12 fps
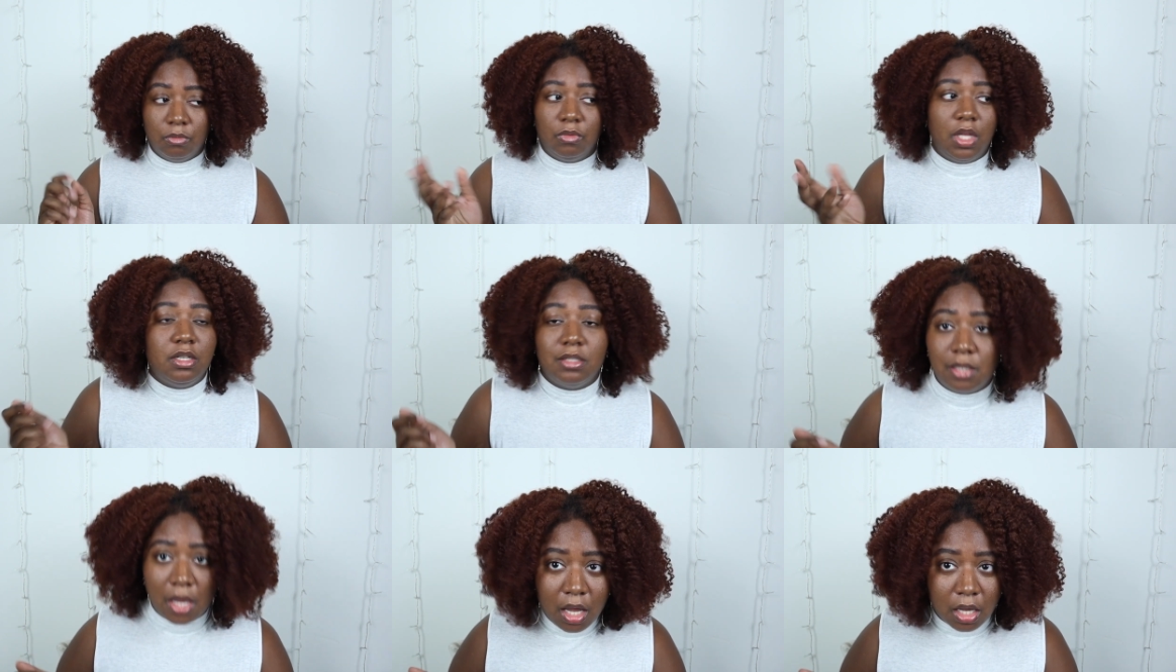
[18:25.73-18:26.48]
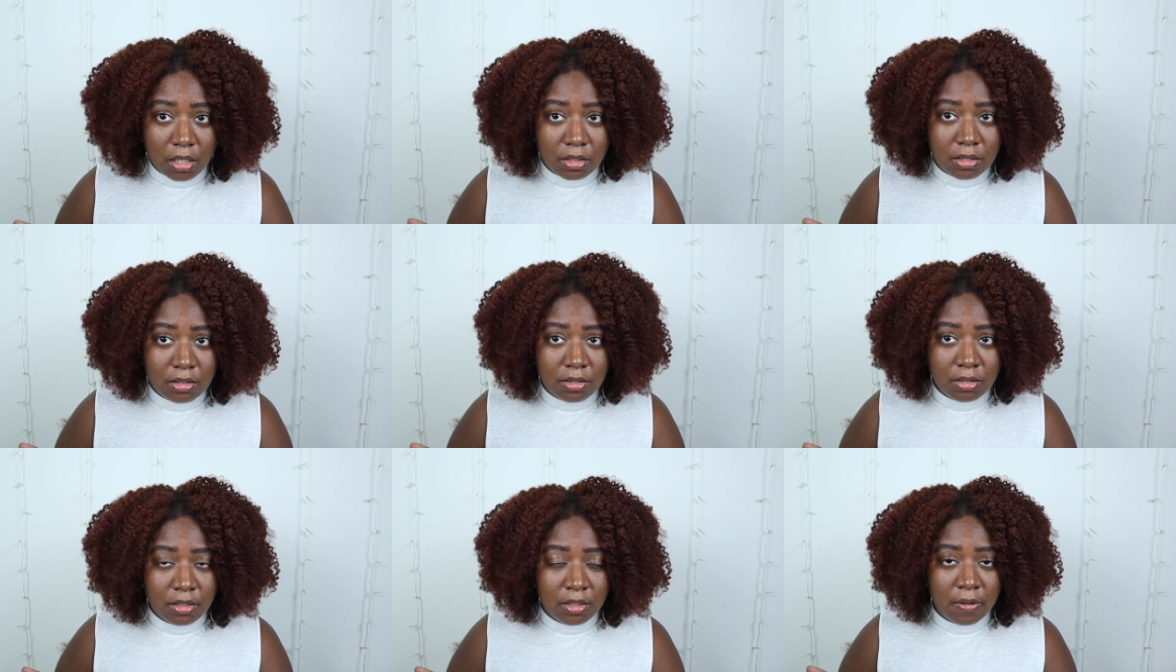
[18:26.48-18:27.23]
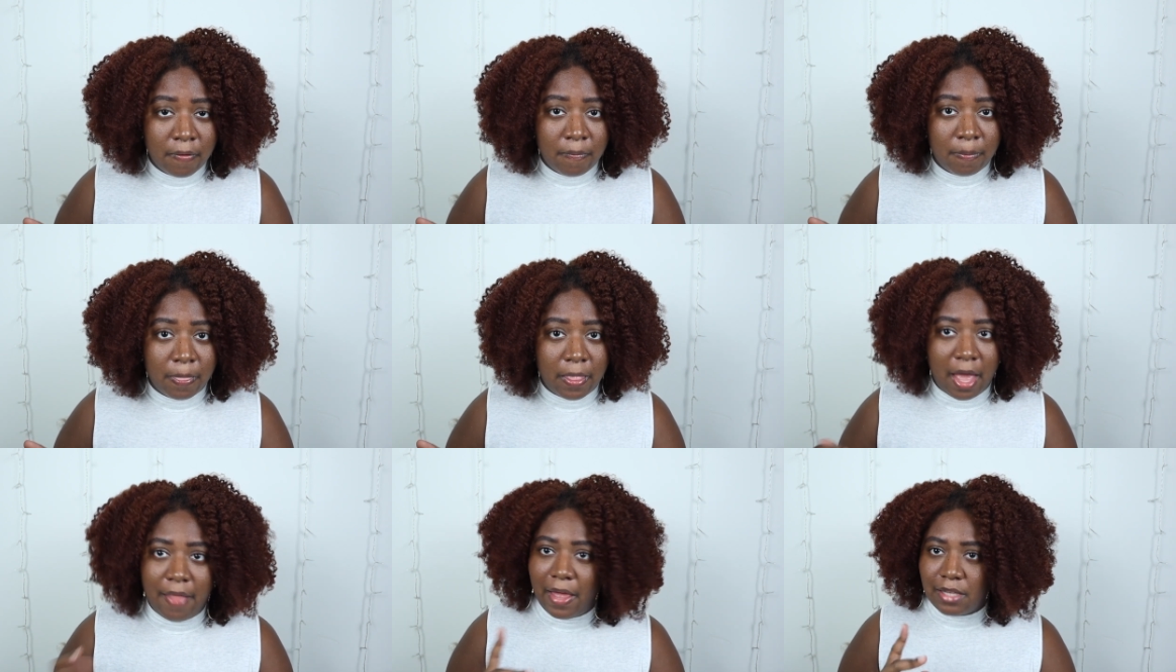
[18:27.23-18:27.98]
They just can't.
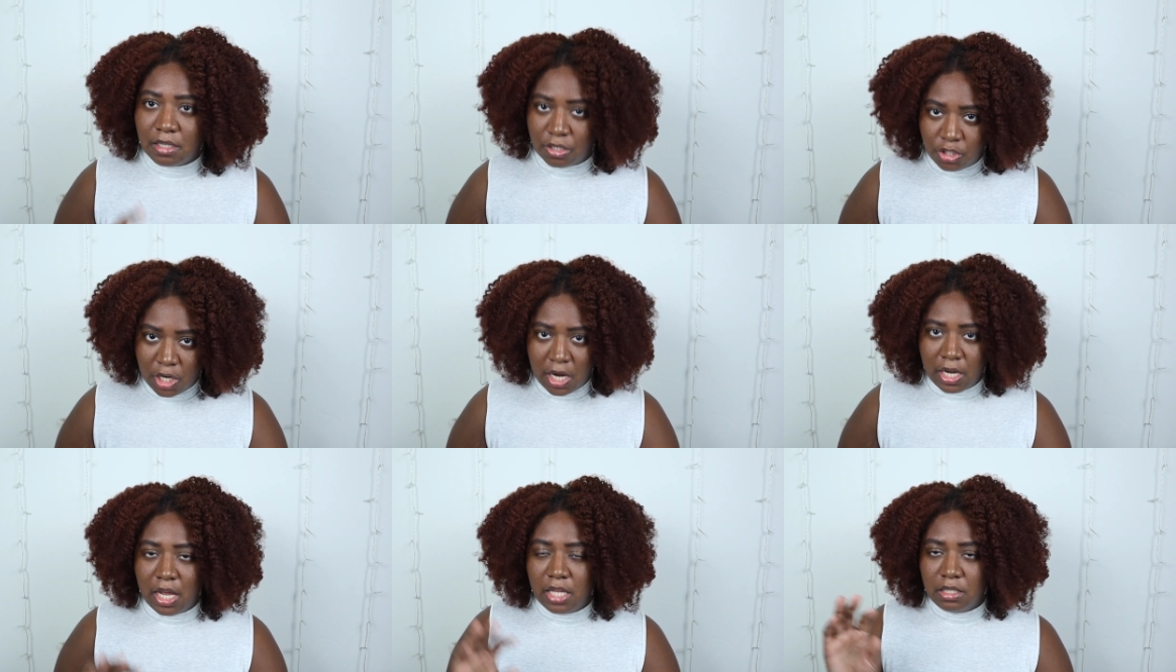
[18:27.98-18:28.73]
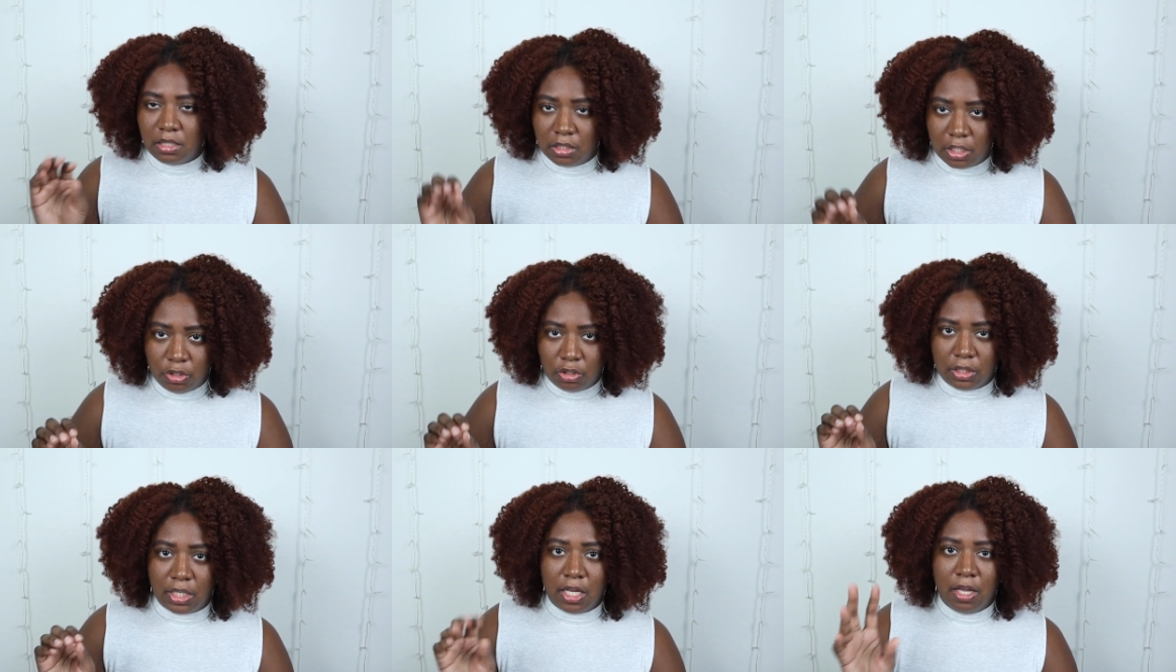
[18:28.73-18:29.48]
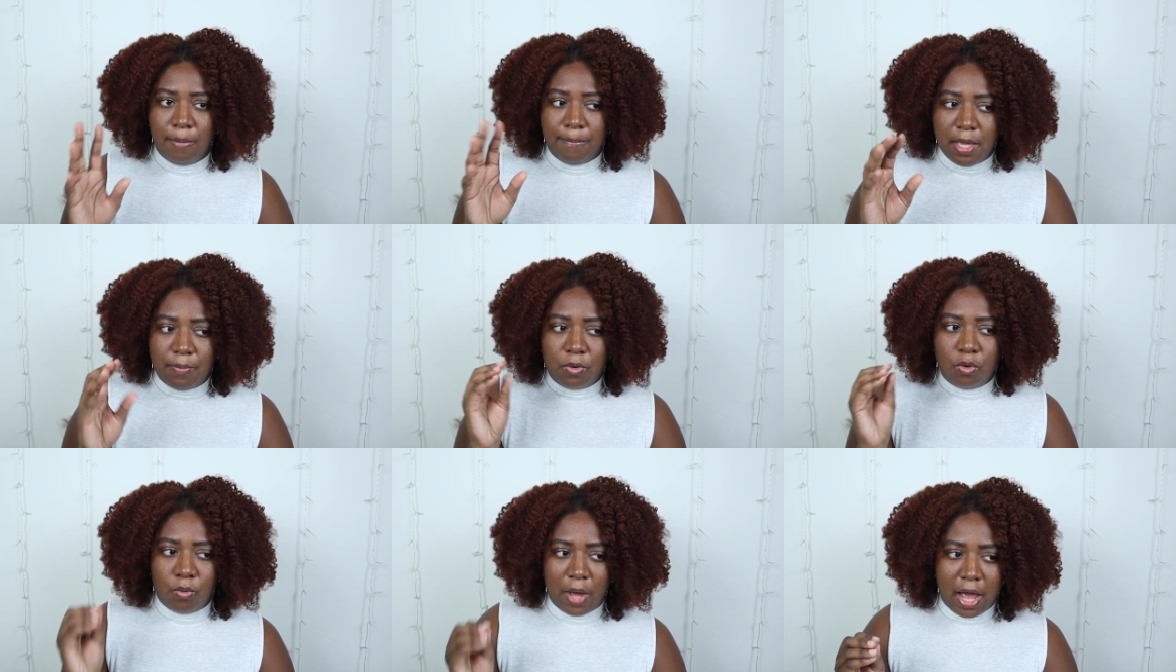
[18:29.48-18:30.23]
And that's not shade, it's literally people
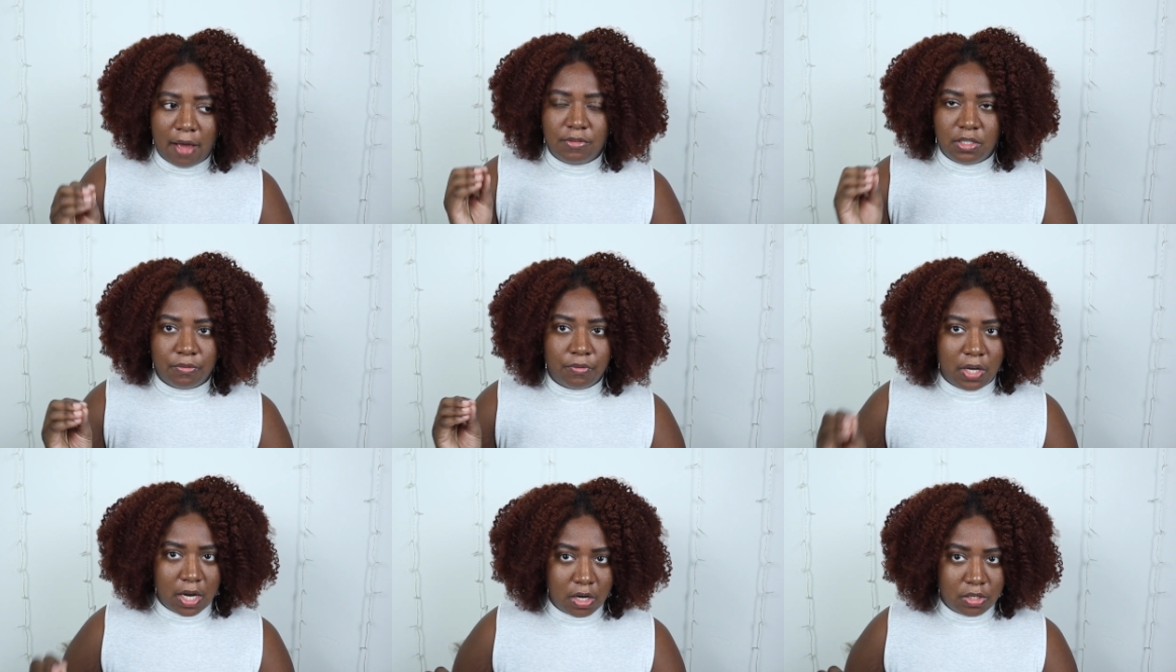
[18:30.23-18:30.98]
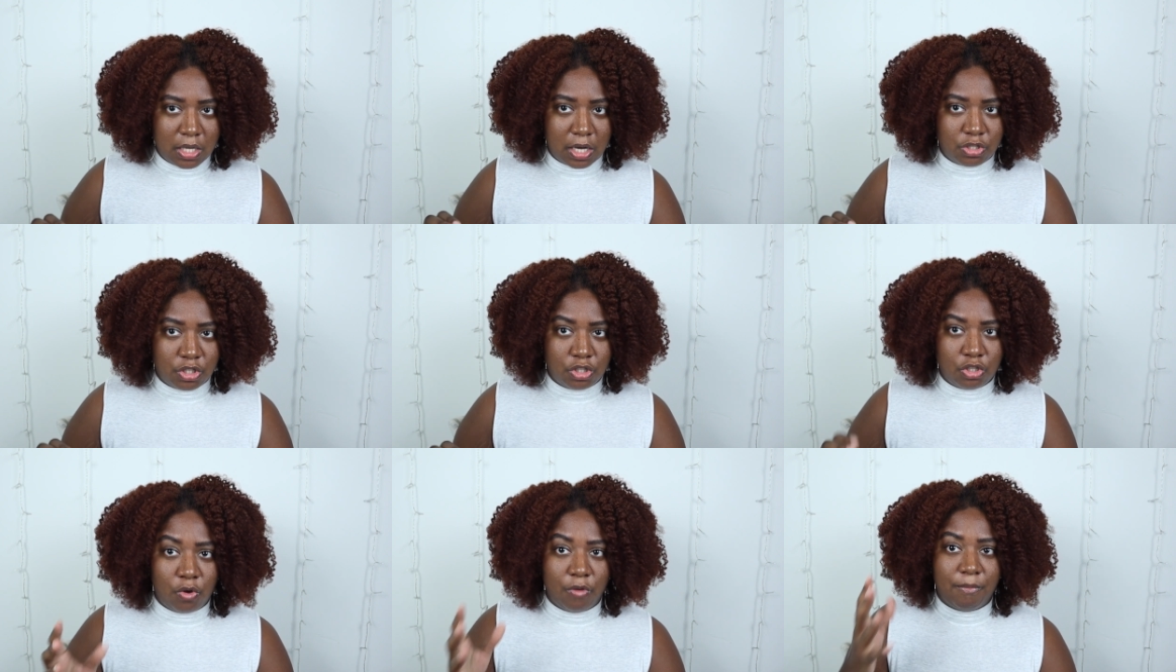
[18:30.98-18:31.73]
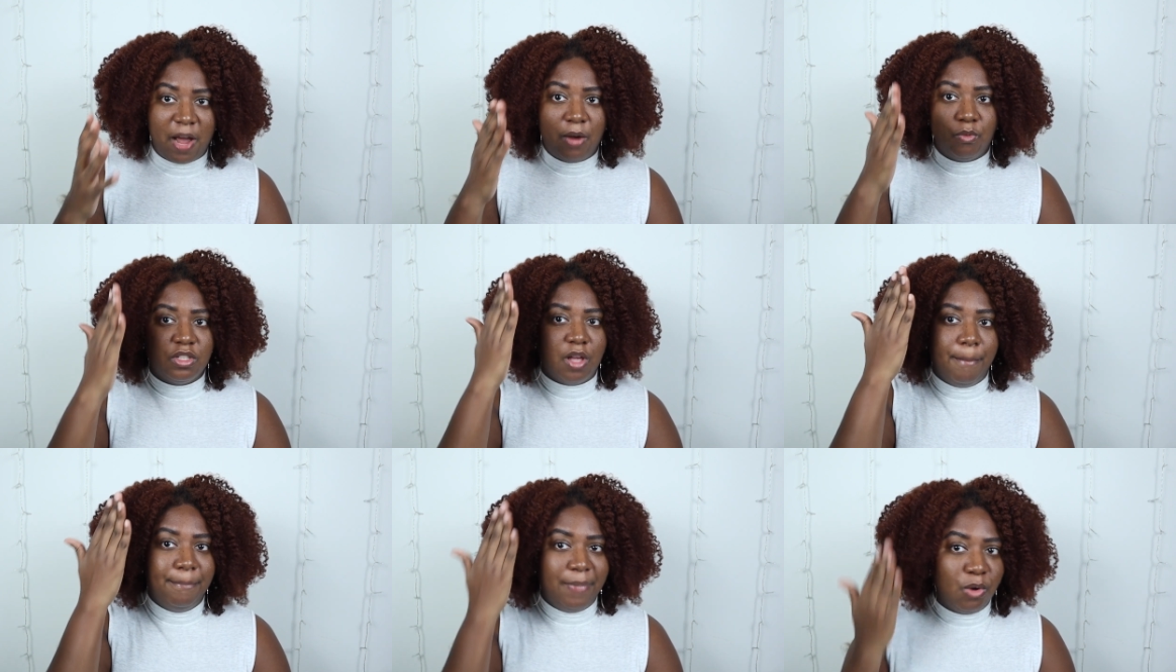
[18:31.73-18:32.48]
who have different hair textures. So if mine was
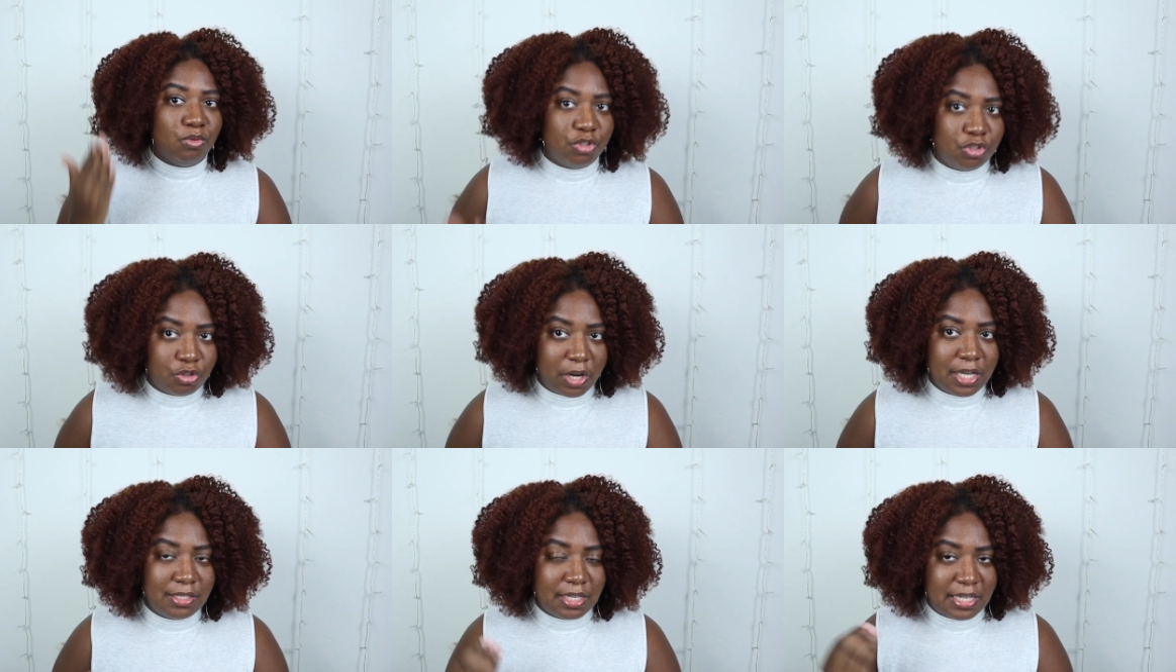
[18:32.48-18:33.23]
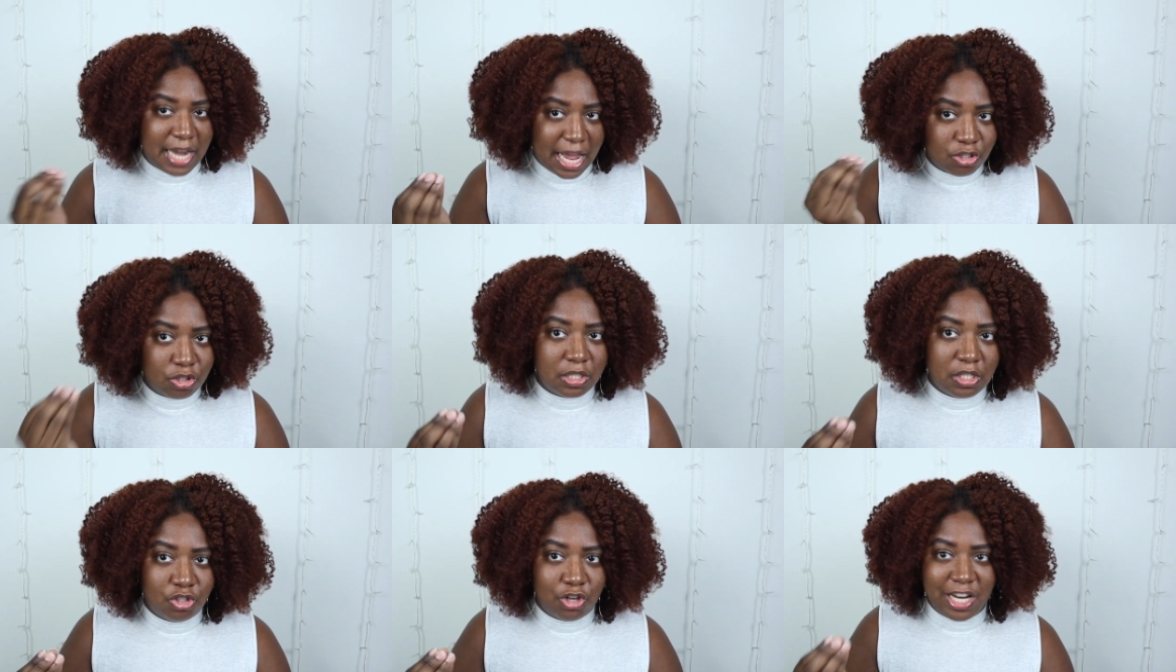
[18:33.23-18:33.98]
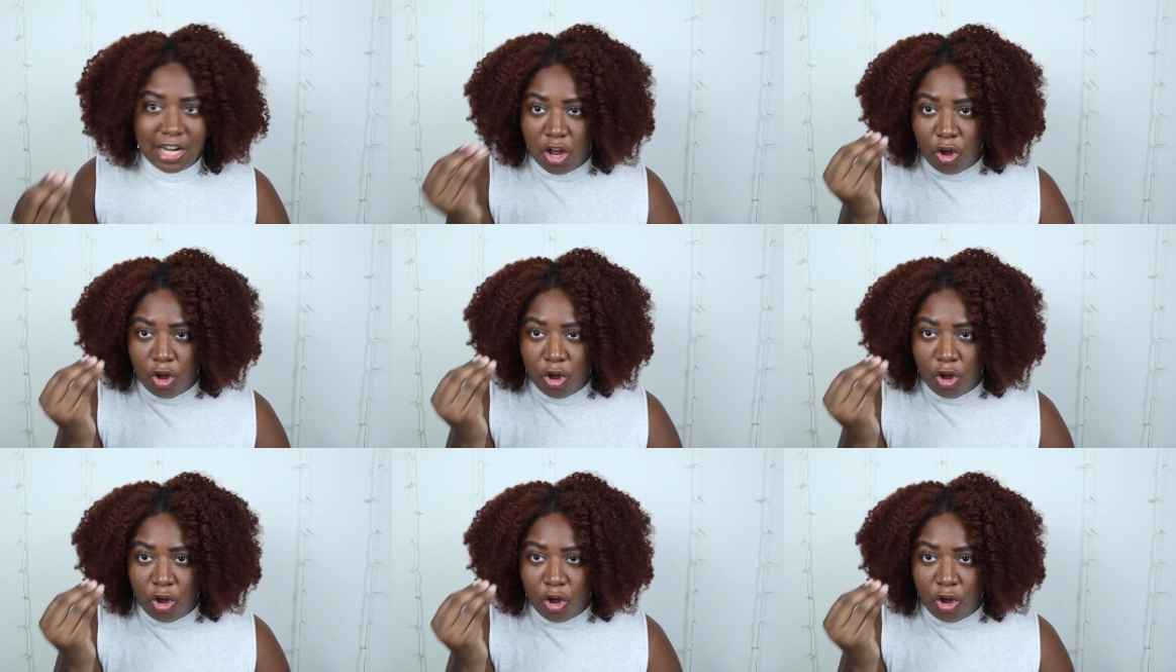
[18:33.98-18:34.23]
bone straight, naturally straight,